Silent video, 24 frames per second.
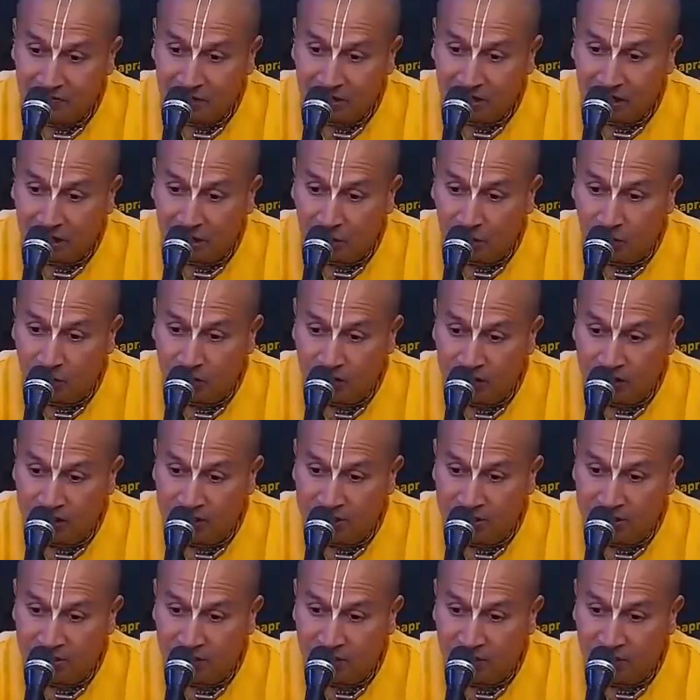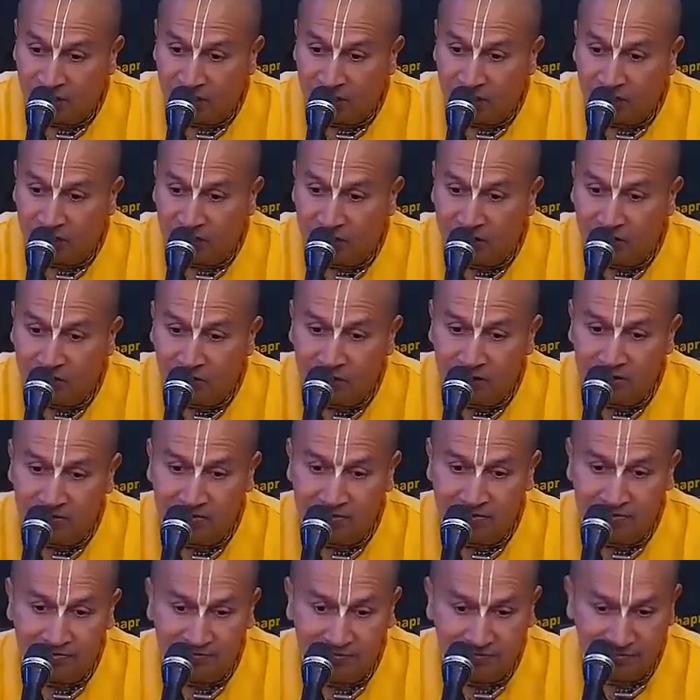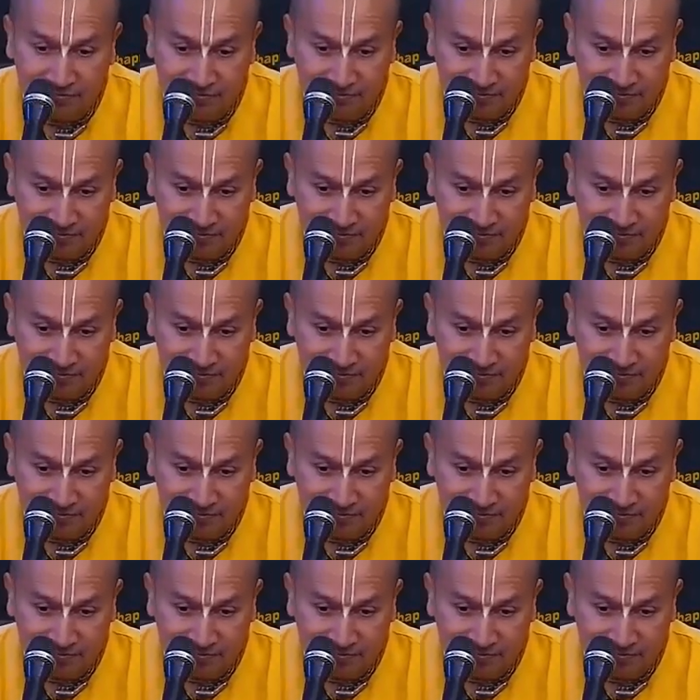but how he is forgiven.